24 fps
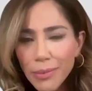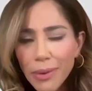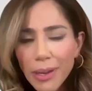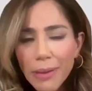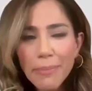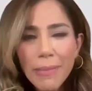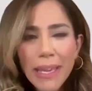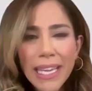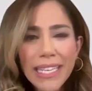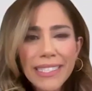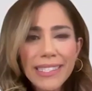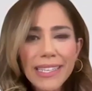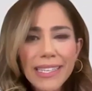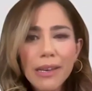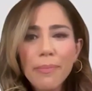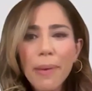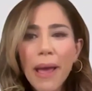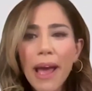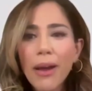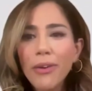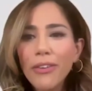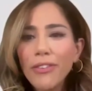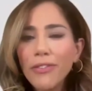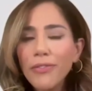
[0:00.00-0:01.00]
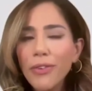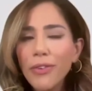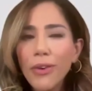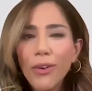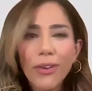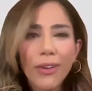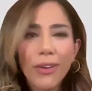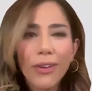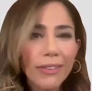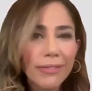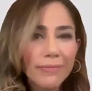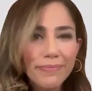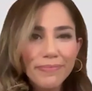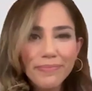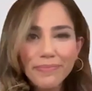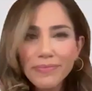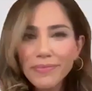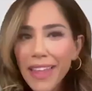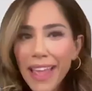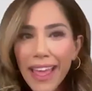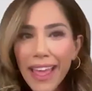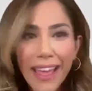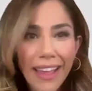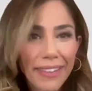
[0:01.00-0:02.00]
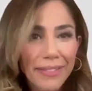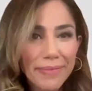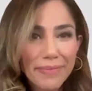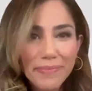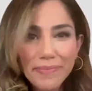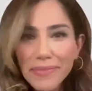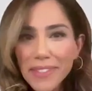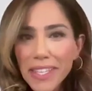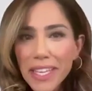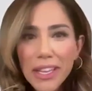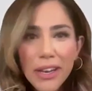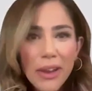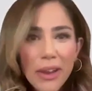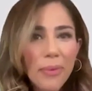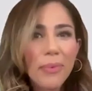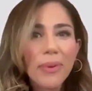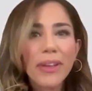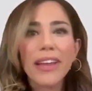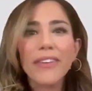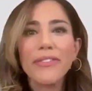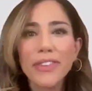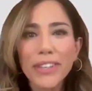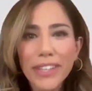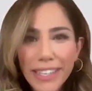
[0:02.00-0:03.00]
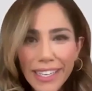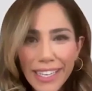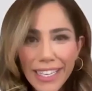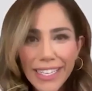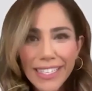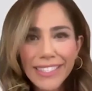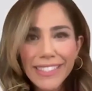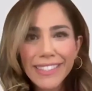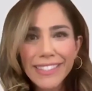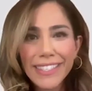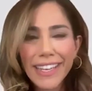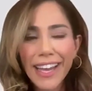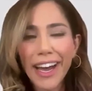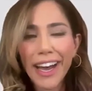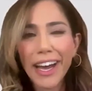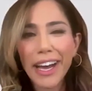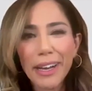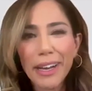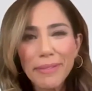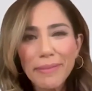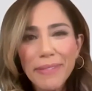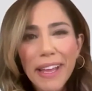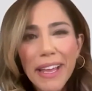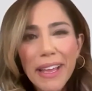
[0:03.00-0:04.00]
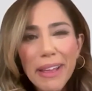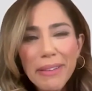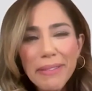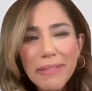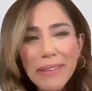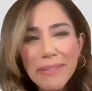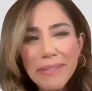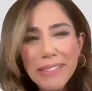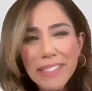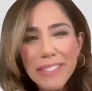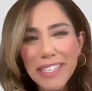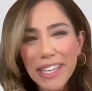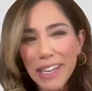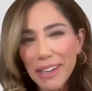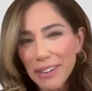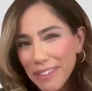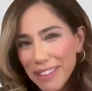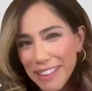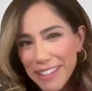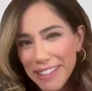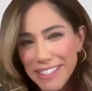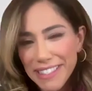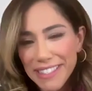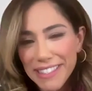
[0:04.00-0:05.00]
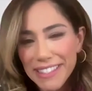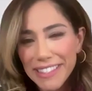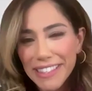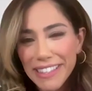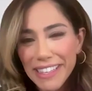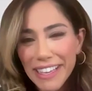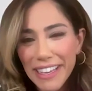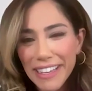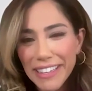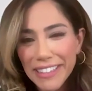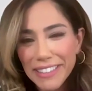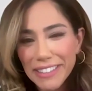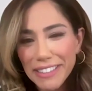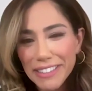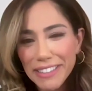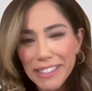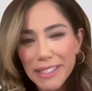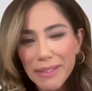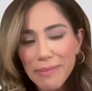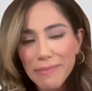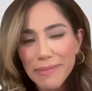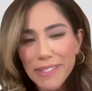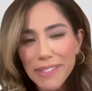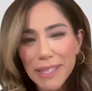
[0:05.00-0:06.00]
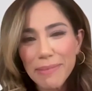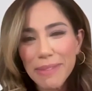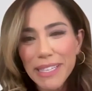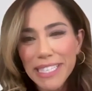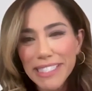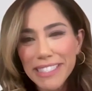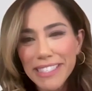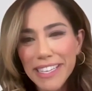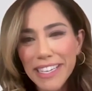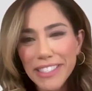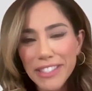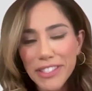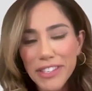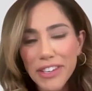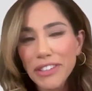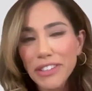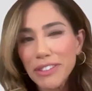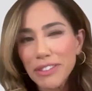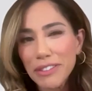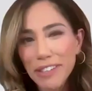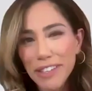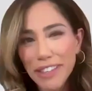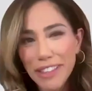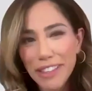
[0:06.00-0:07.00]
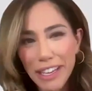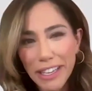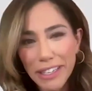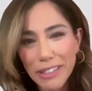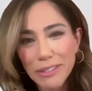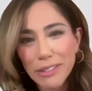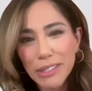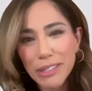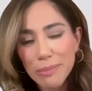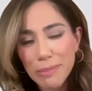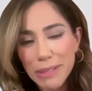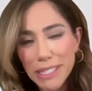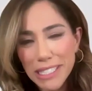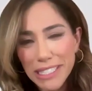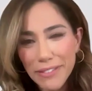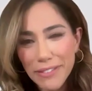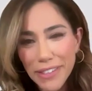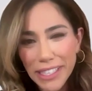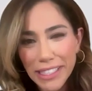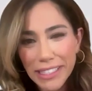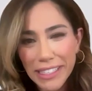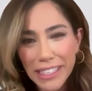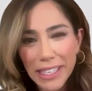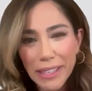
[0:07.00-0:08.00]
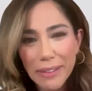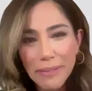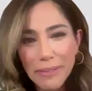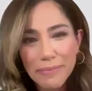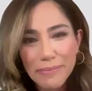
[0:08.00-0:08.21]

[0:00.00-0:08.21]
What makes it a powerful, whatever it is? Maybe share with us some insights on glutathione specifically.